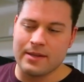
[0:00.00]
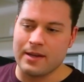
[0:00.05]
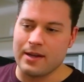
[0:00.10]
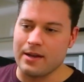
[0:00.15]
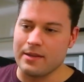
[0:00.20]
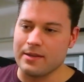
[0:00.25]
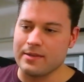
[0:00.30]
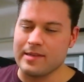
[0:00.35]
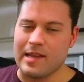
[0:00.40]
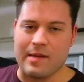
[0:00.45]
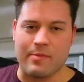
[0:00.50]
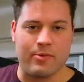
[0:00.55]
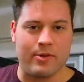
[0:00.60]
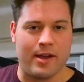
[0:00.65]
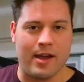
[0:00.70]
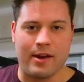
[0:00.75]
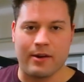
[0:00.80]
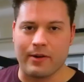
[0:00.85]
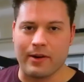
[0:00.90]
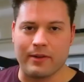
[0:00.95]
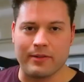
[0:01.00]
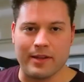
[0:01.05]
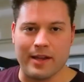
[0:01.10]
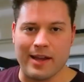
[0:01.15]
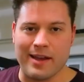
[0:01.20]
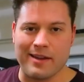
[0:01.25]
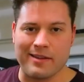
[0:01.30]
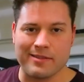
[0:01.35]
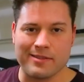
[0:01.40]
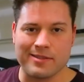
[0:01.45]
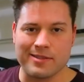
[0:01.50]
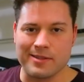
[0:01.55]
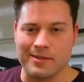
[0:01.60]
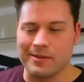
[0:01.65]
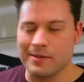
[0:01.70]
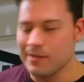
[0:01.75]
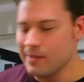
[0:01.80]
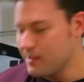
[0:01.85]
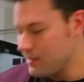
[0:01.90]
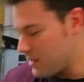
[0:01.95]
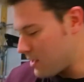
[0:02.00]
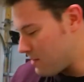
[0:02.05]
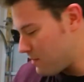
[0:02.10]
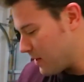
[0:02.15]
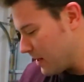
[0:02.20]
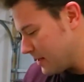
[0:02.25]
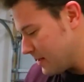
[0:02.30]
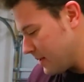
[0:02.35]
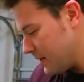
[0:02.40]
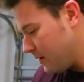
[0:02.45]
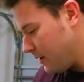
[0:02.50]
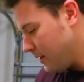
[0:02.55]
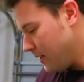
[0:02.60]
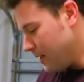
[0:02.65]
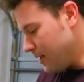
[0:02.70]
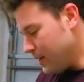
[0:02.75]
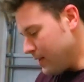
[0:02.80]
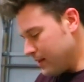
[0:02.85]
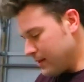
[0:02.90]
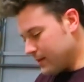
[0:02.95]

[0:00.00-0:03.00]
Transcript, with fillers: Uh, the tape we had around the house, so not a big deal.